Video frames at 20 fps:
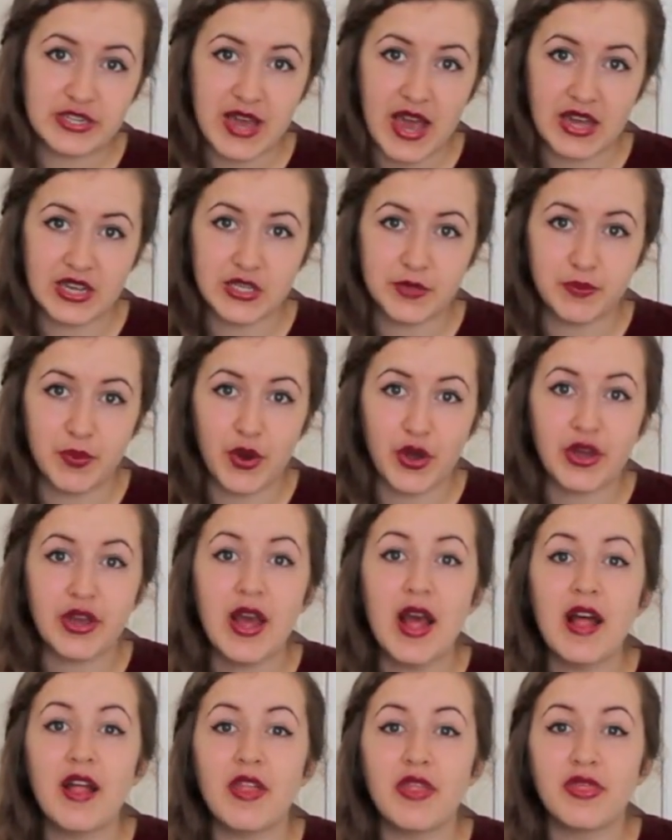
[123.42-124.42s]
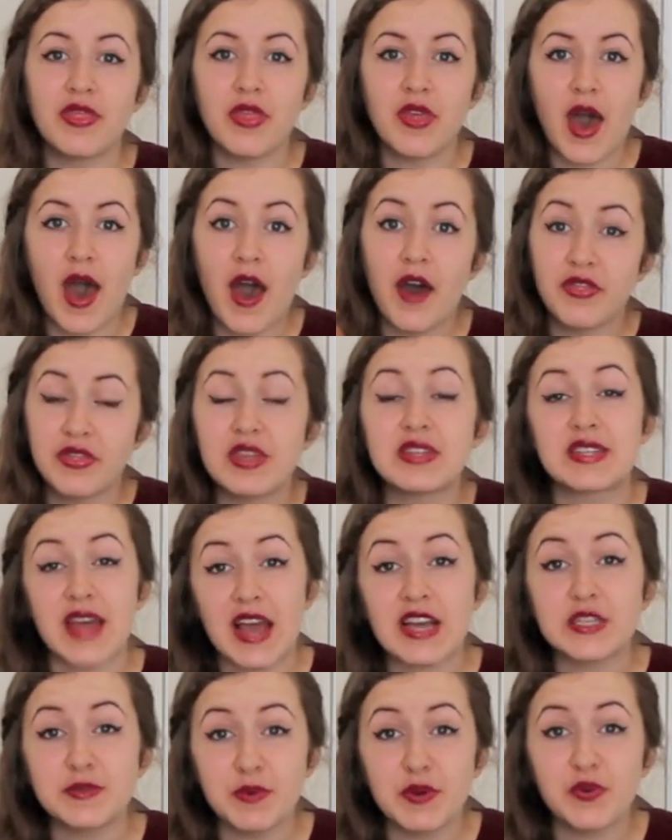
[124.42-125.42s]
textbook, uh, the
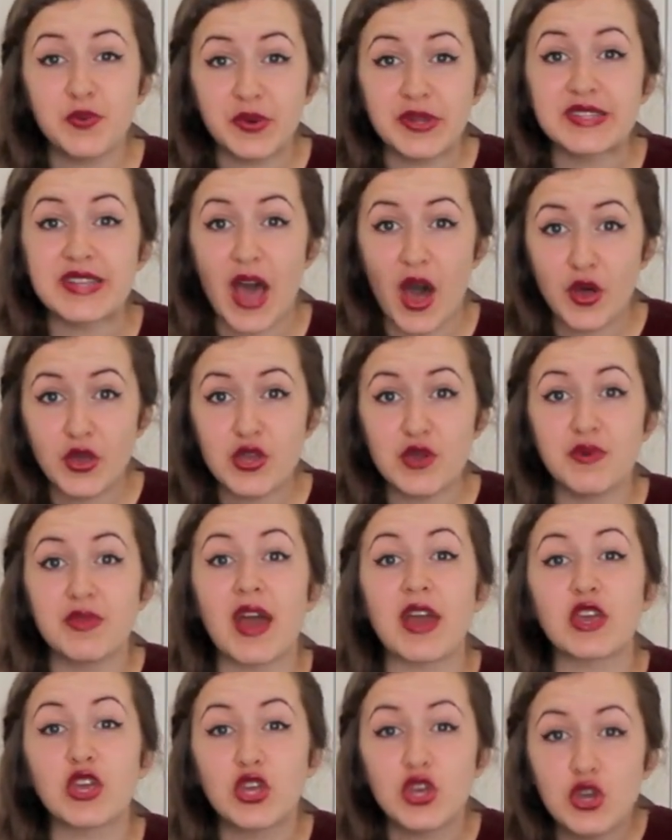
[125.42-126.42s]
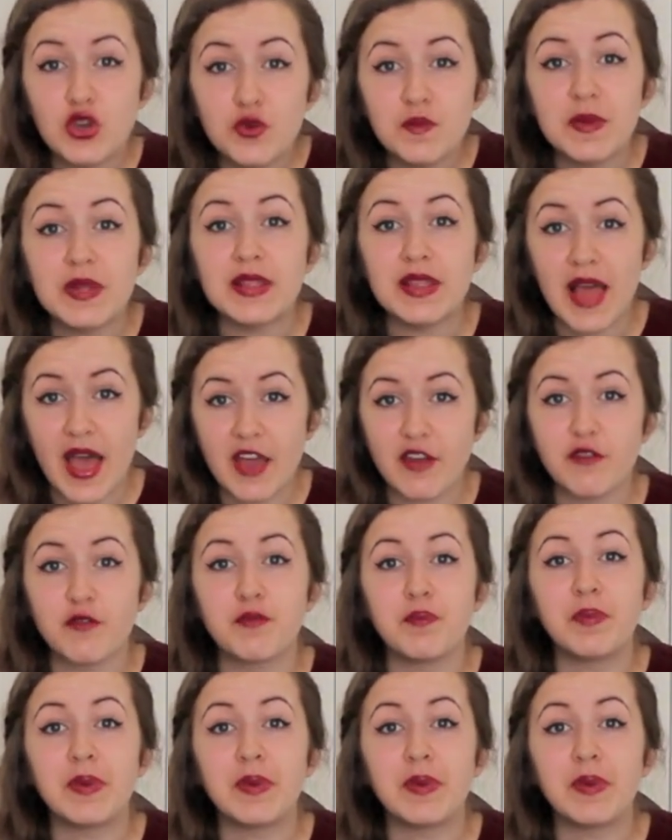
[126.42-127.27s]
textbook will tell you that human life